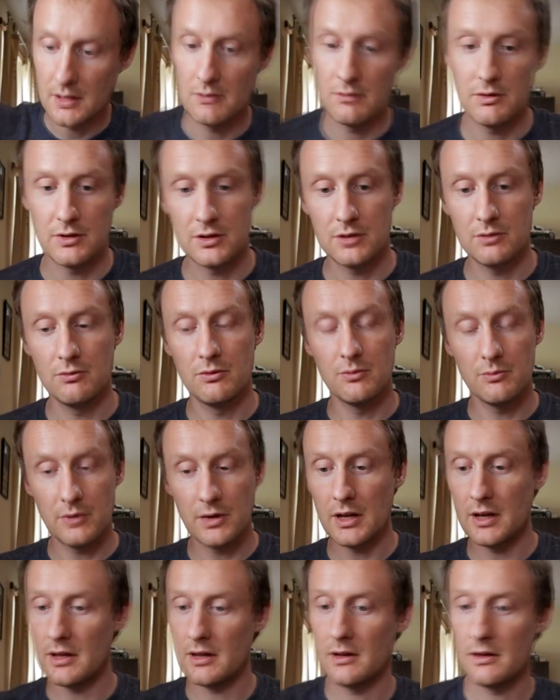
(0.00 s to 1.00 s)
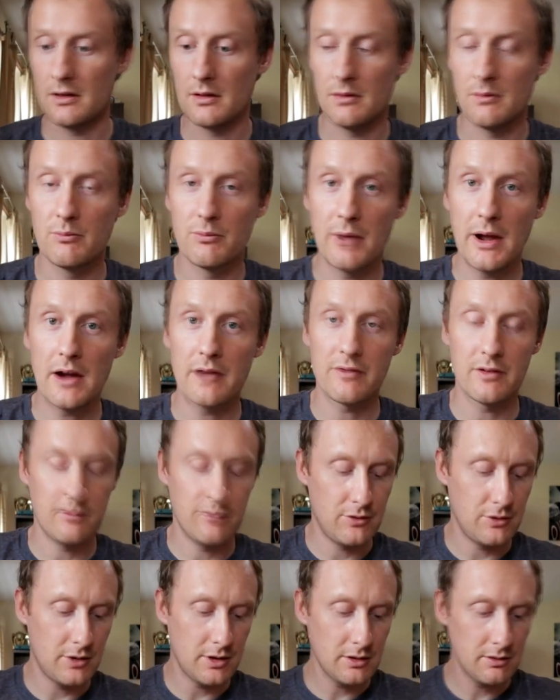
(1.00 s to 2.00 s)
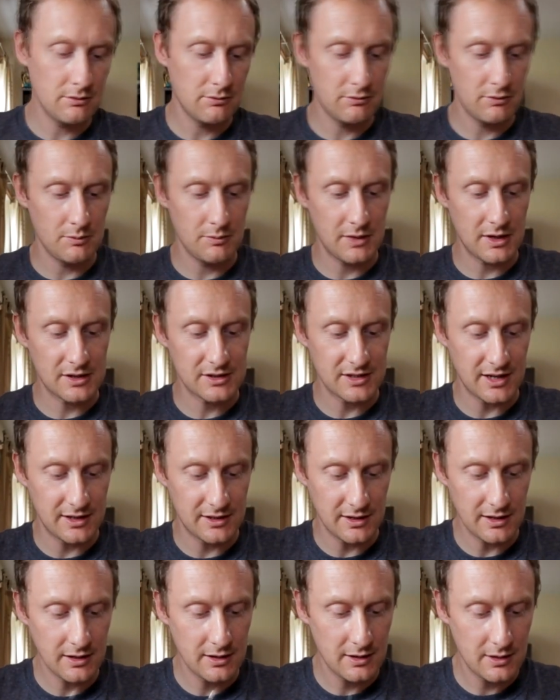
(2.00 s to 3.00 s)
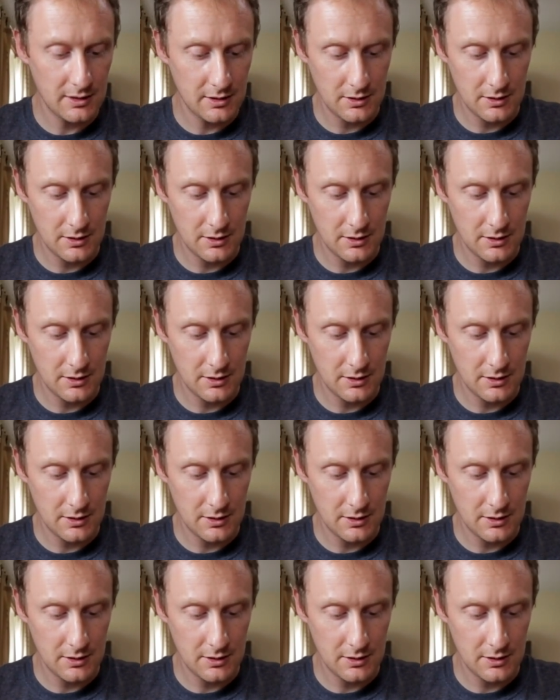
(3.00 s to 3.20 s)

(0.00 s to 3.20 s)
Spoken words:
which wouldn't be perfect viewing, wouldn't be exciting.